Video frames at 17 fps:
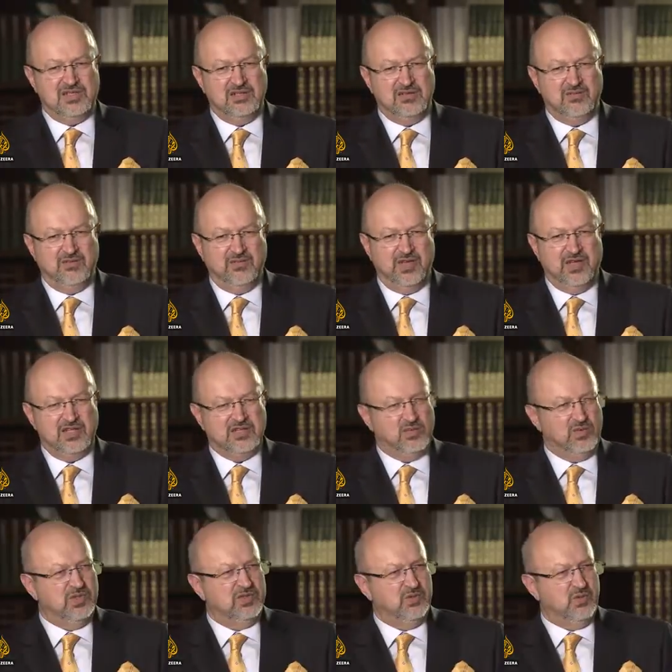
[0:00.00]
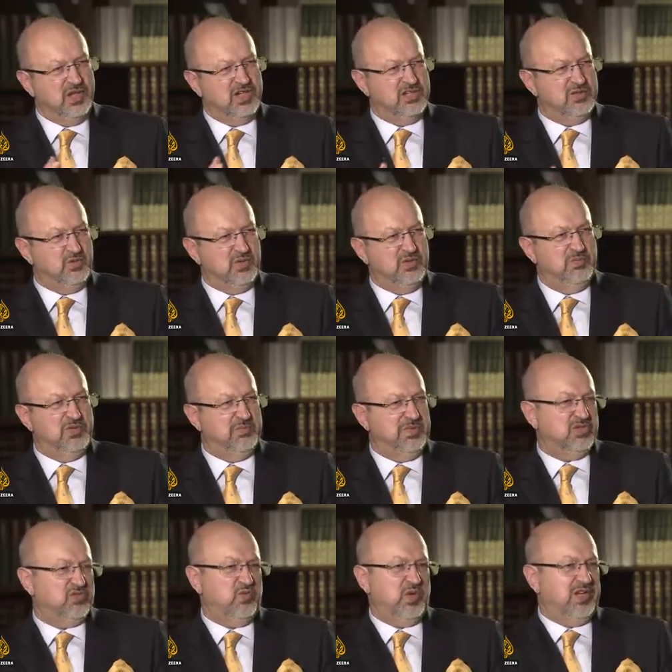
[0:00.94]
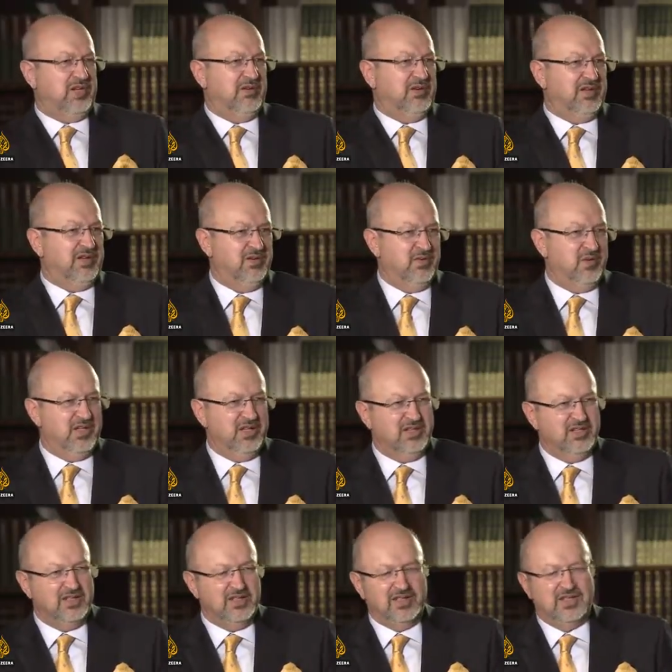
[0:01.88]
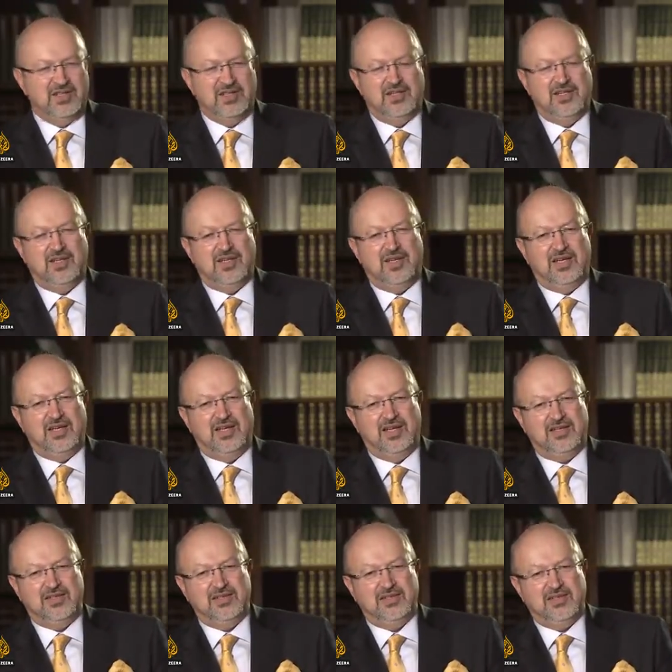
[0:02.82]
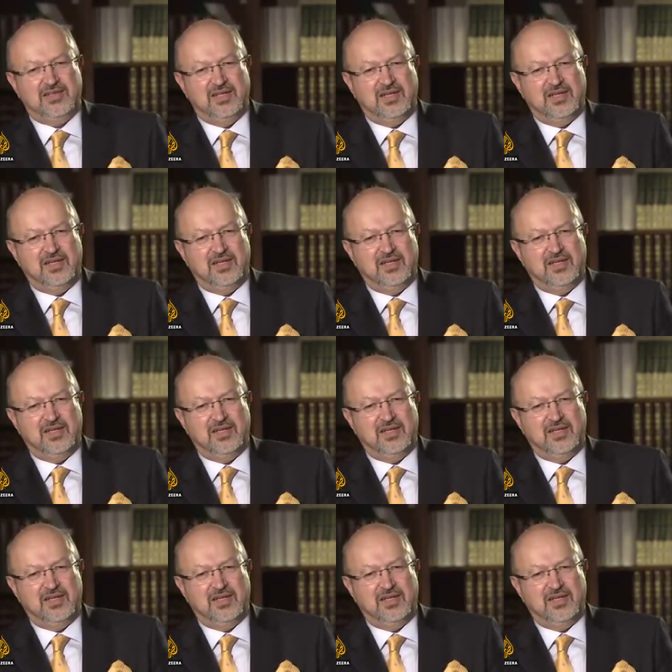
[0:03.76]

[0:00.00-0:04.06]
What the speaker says: a new phase where the West will be much weaker in a way. And